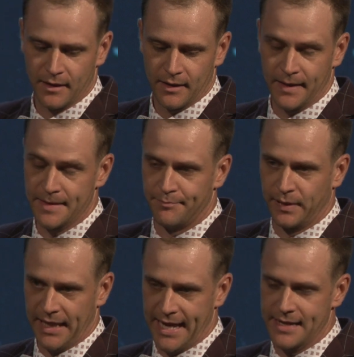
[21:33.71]
And the
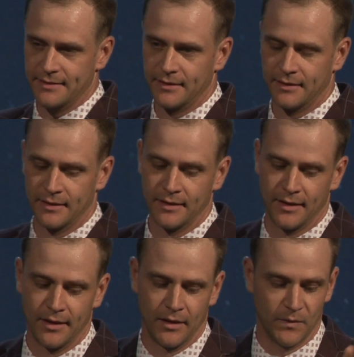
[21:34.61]
plan
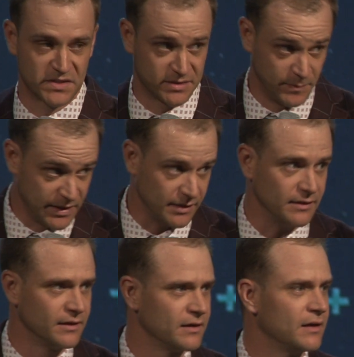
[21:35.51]
was to be
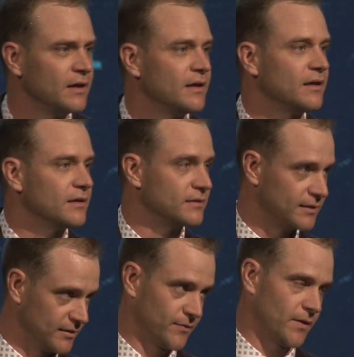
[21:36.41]
a
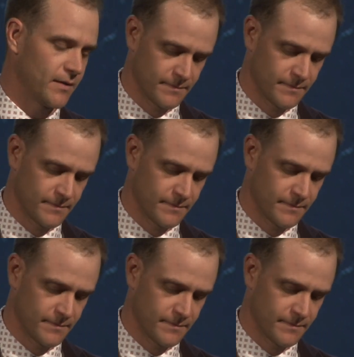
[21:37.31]
deliverer.